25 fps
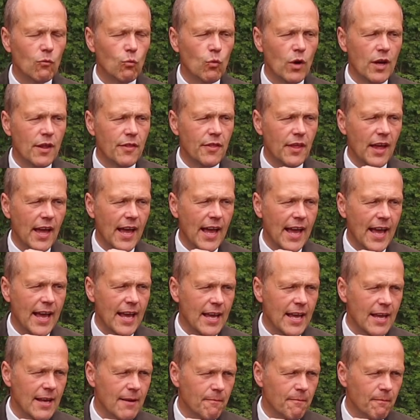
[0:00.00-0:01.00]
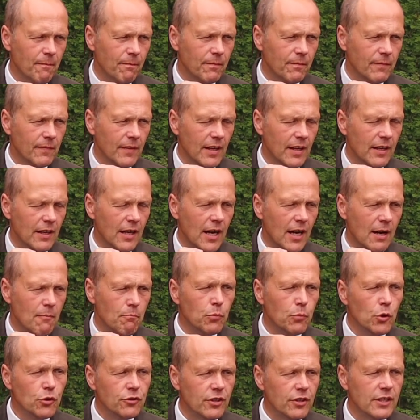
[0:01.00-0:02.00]
with a uh,
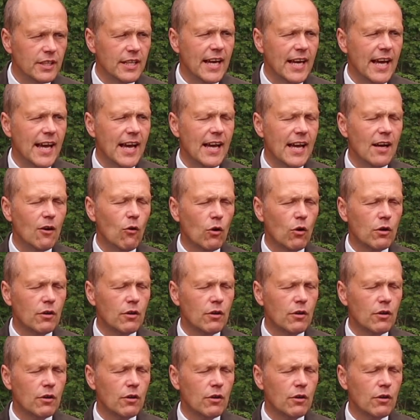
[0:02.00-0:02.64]
boutonniere or